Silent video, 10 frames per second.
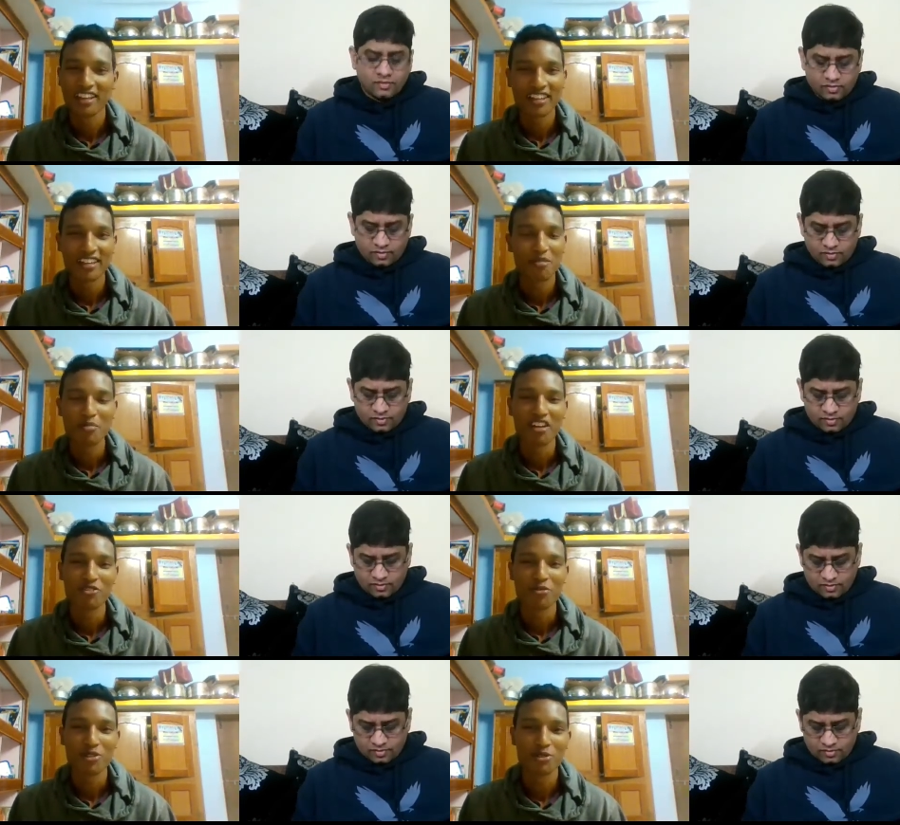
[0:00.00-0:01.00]
Speaker 1: I need a
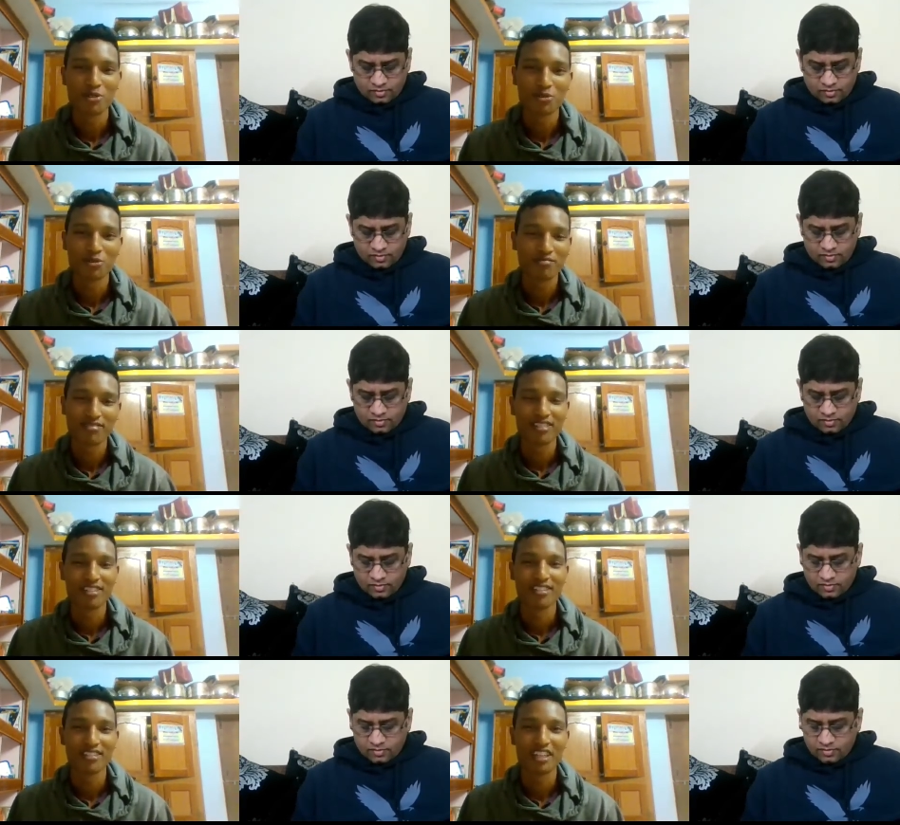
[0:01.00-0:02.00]
platform to
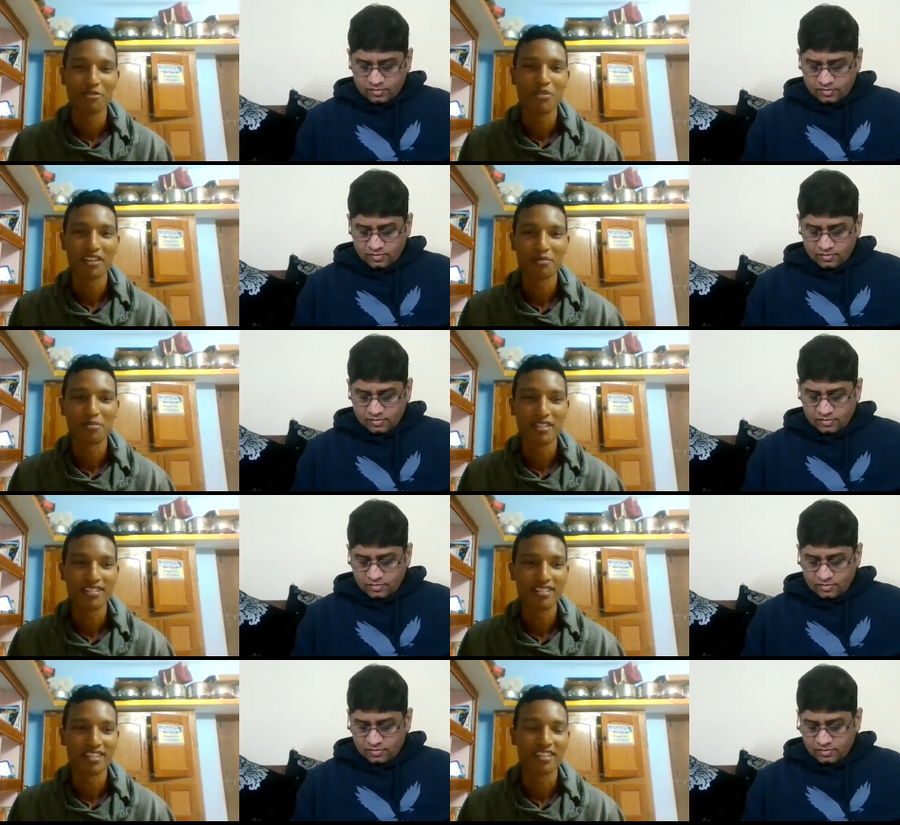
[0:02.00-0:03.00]
uh, give my
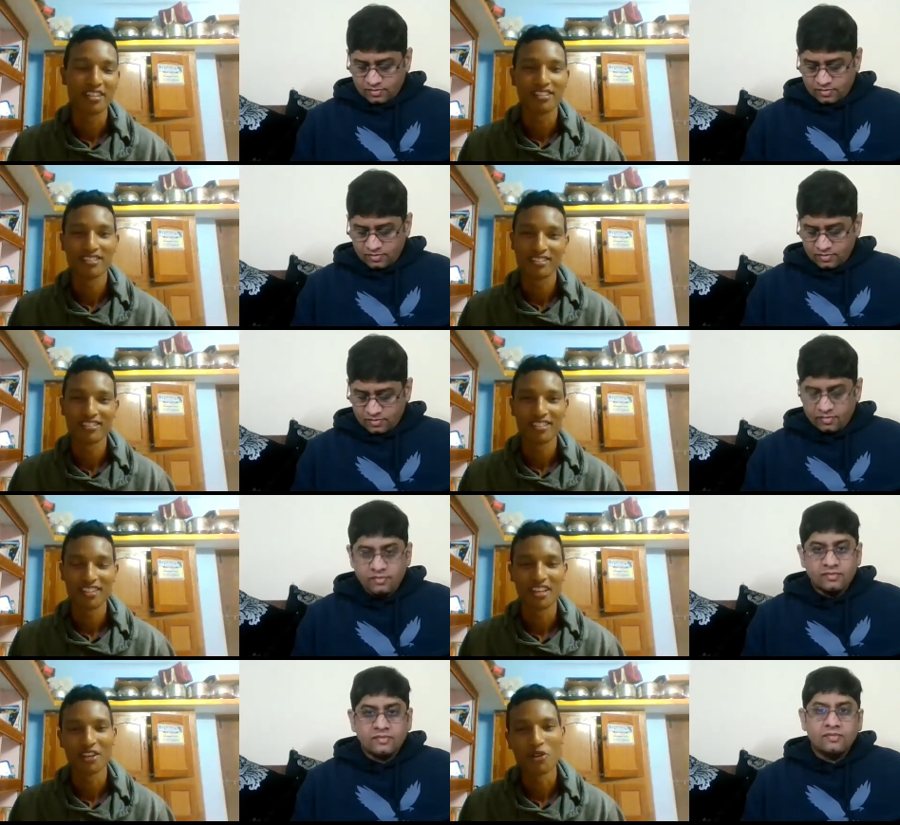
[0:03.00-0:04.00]
best, and
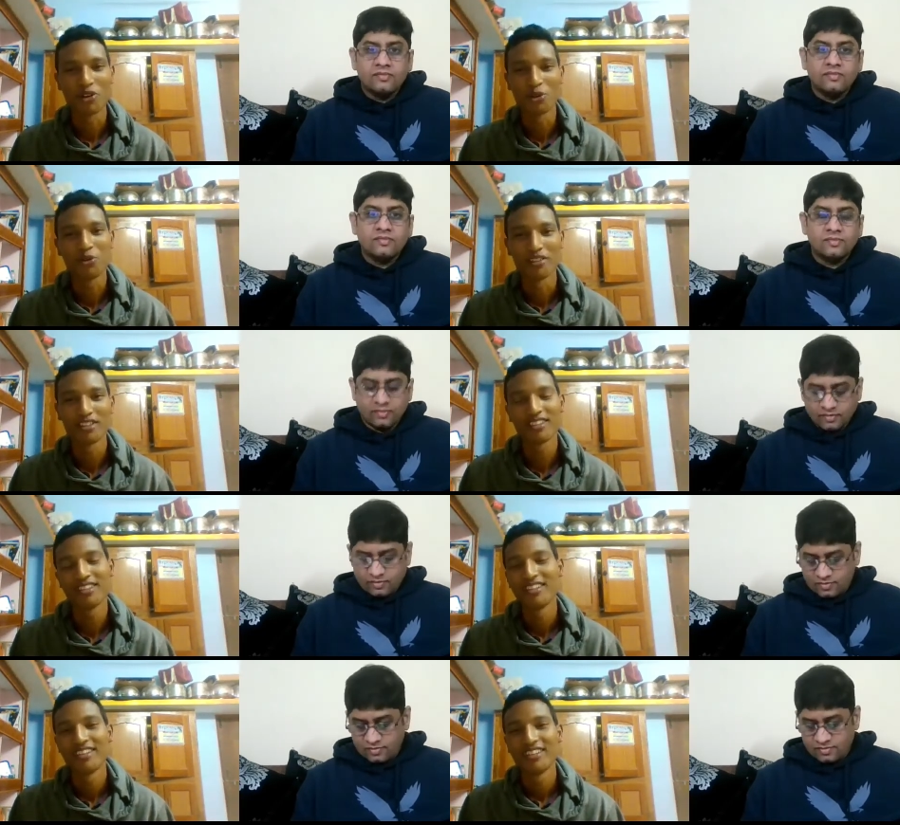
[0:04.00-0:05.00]
I want to
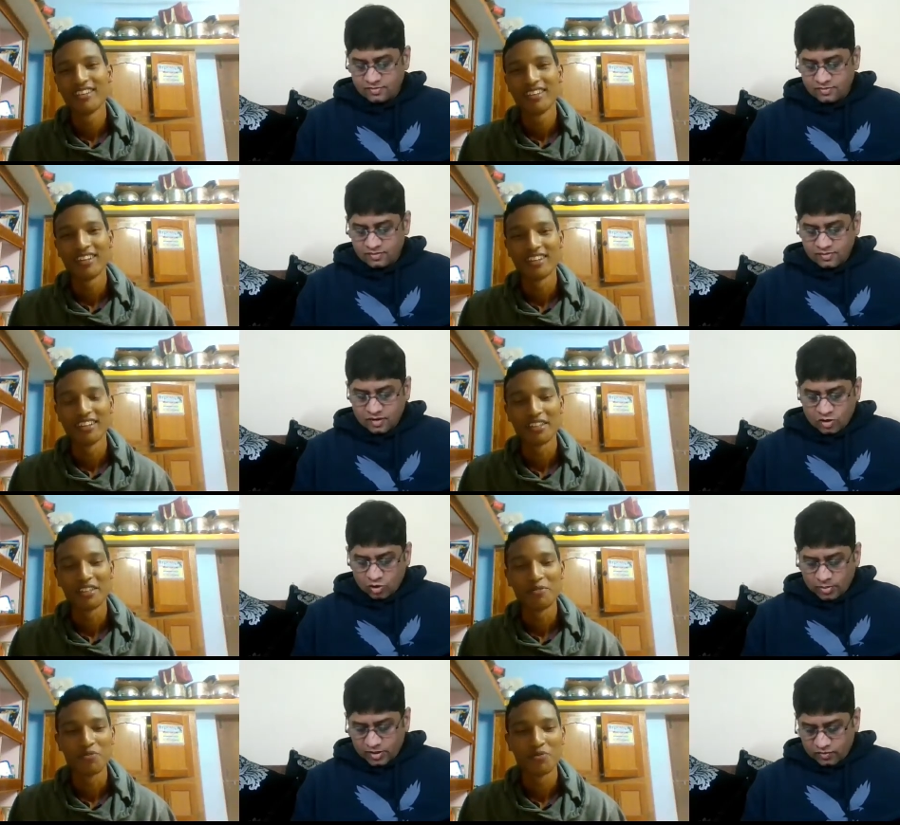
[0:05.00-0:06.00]
work.
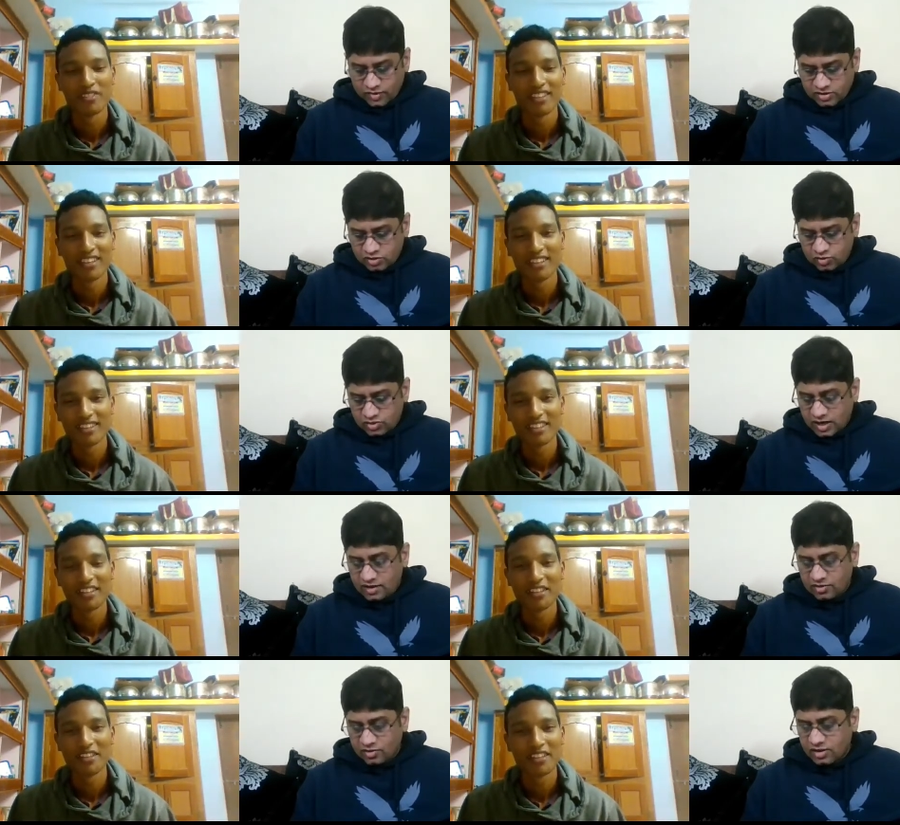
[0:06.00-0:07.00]
And
Speaker 2: uh, but once you
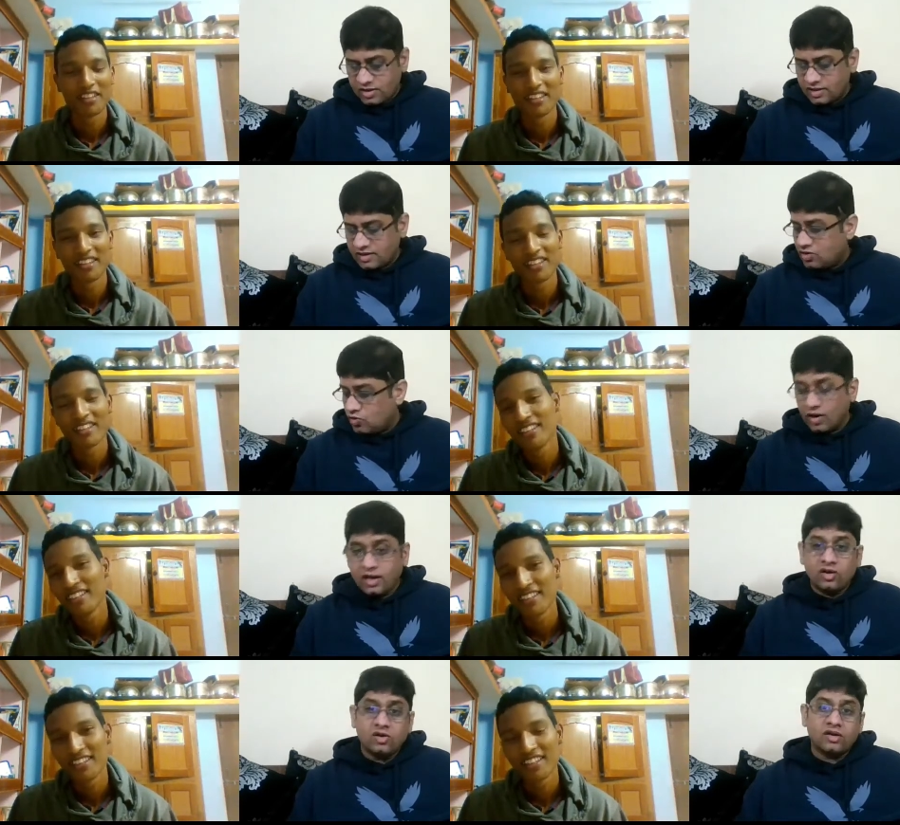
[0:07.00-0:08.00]
start your career in
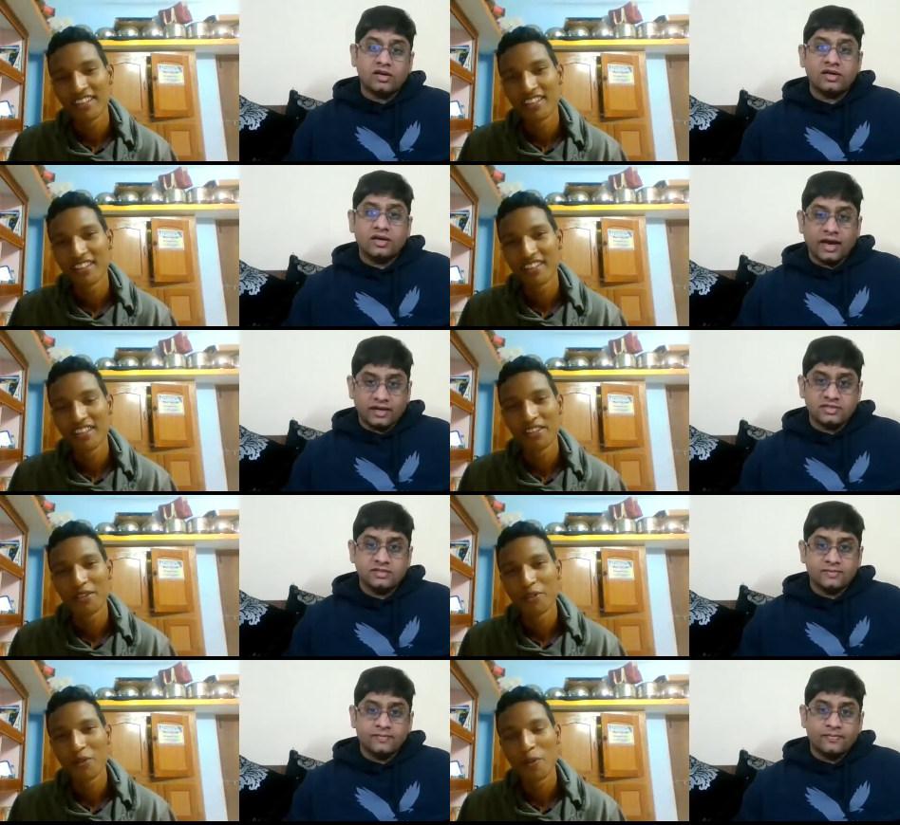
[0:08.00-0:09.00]
oil or
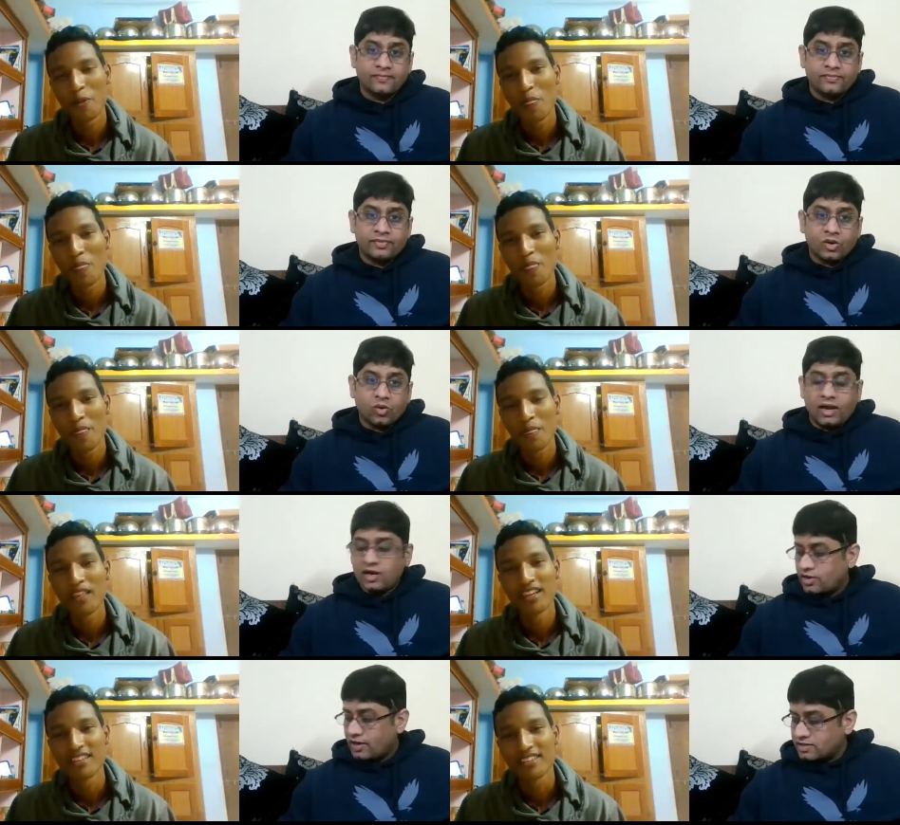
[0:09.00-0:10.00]
gas,
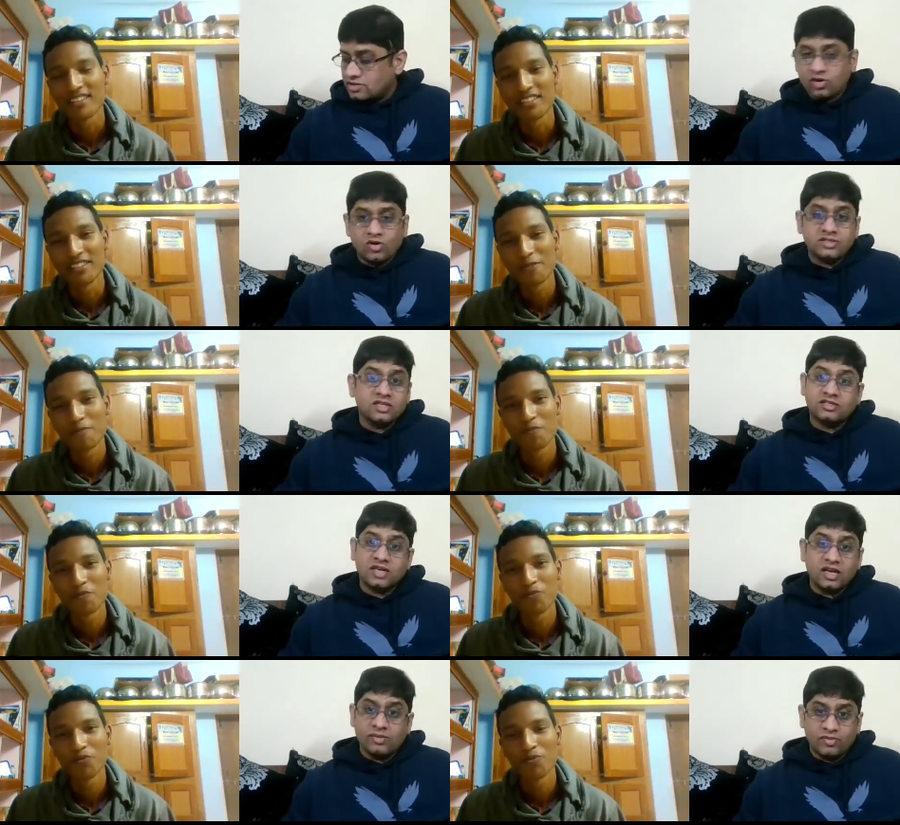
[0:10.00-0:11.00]
oil or gas yes, are not
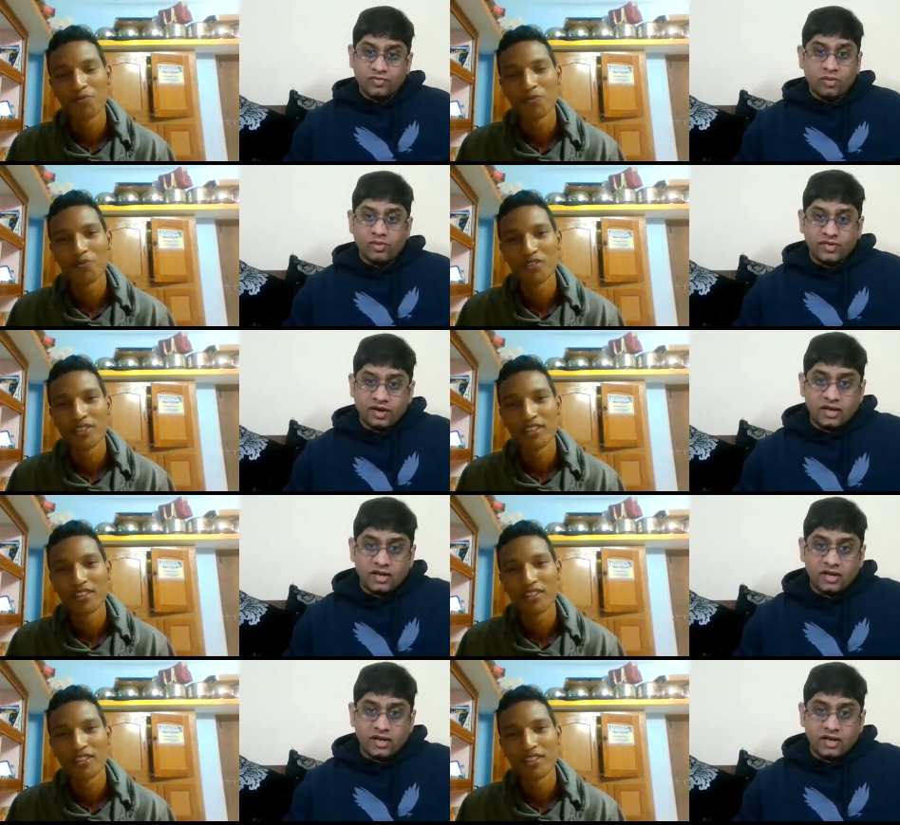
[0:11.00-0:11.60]
sustainable form of